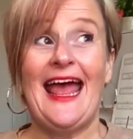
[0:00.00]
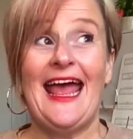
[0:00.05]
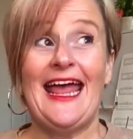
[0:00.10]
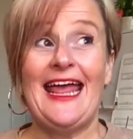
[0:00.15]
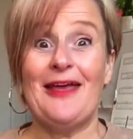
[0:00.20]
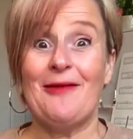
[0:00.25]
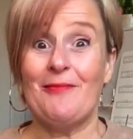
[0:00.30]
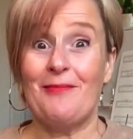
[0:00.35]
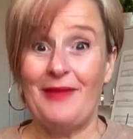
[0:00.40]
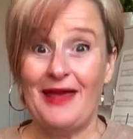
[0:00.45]

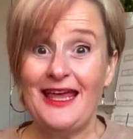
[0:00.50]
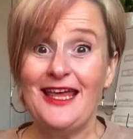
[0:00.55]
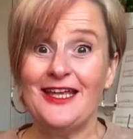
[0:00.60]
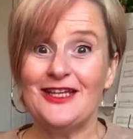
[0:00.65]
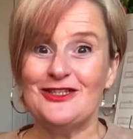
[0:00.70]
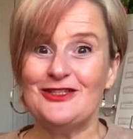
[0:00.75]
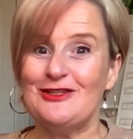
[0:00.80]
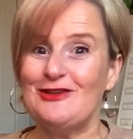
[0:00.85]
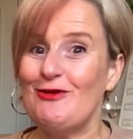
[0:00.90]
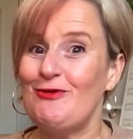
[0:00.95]
It
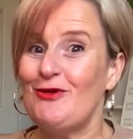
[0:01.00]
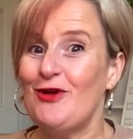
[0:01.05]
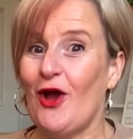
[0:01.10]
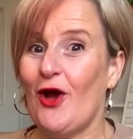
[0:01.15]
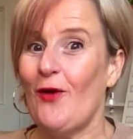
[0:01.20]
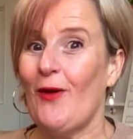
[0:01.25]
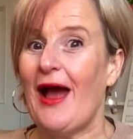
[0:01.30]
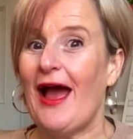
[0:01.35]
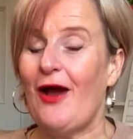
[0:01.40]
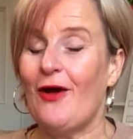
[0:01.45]
means you
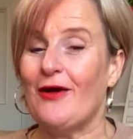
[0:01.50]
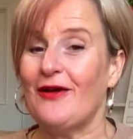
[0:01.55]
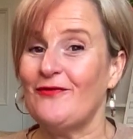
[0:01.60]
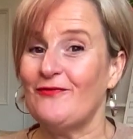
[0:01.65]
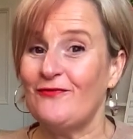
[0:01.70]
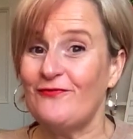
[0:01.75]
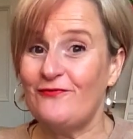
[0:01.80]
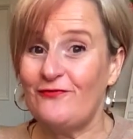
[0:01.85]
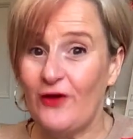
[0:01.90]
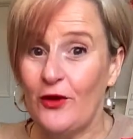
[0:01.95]
go out
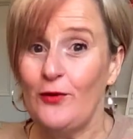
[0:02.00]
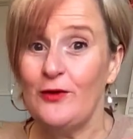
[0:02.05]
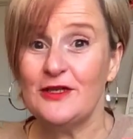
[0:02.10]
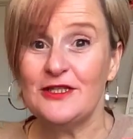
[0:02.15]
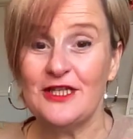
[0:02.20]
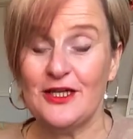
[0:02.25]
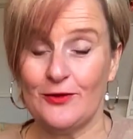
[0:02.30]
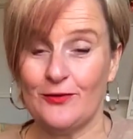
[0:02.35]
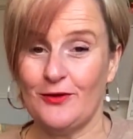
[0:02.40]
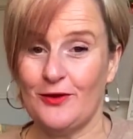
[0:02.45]

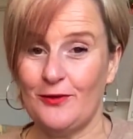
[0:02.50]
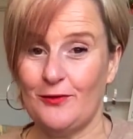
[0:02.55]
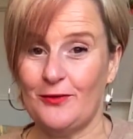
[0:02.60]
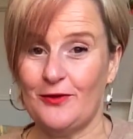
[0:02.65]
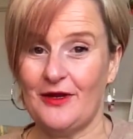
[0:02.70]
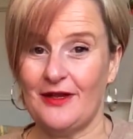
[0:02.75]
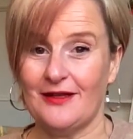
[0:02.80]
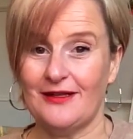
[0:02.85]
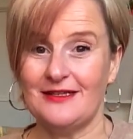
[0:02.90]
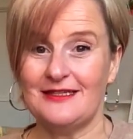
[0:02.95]
focusing on the
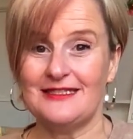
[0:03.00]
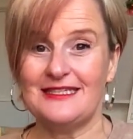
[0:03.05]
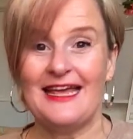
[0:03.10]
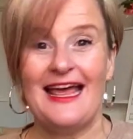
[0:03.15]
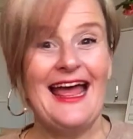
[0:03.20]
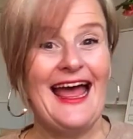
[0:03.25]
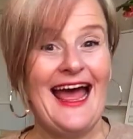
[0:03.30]
audience,